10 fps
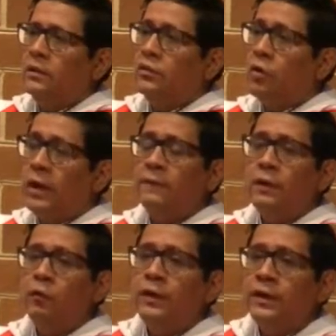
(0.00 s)
so
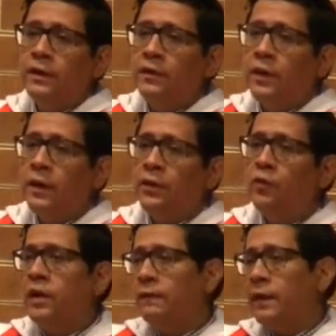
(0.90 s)
every week,
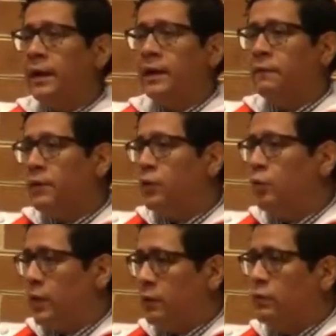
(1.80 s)
you never, I never
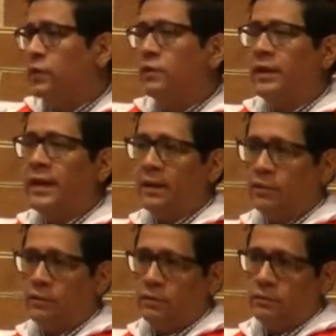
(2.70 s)
knew what I was going to
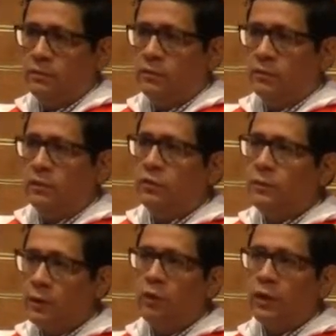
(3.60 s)
encounter,
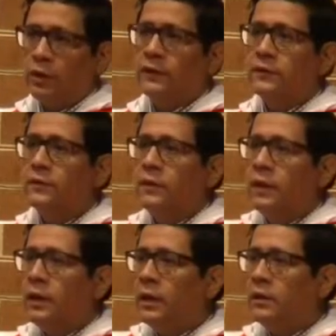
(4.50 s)
to be quite honest.
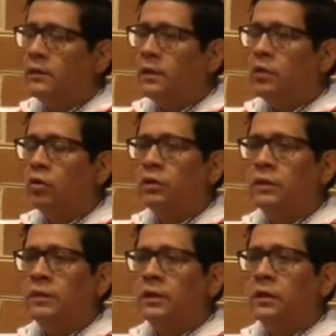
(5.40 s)
And uh, not
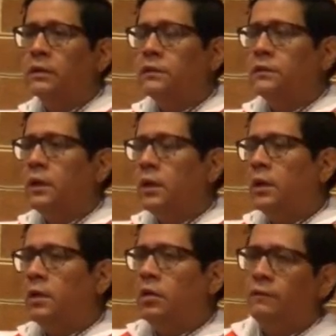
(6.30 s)
only because
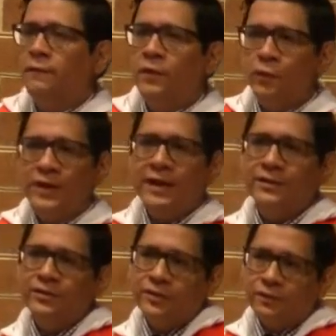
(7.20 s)
of the
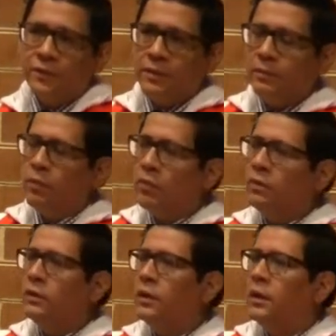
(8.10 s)
reactions of the
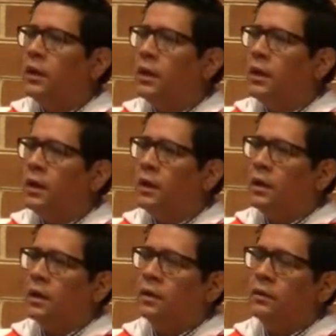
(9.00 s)
people,
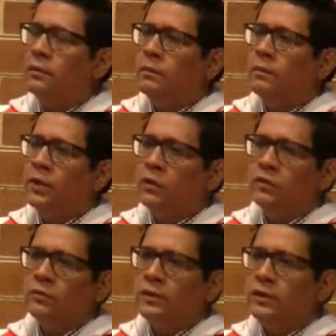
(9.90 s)
uh, but
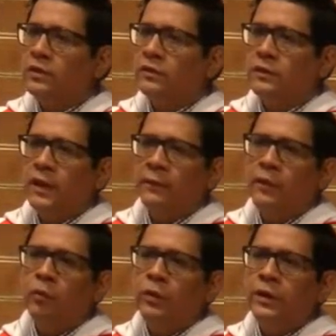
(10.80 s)
also because
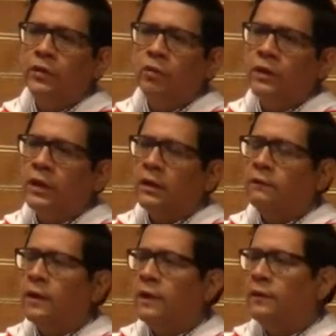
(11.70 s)
every week you will
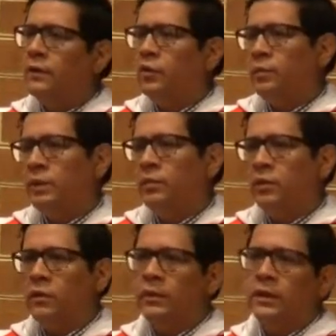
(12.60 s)
have either new
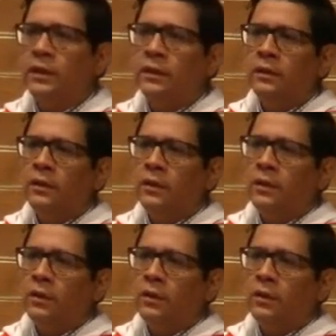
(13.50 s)
people coming in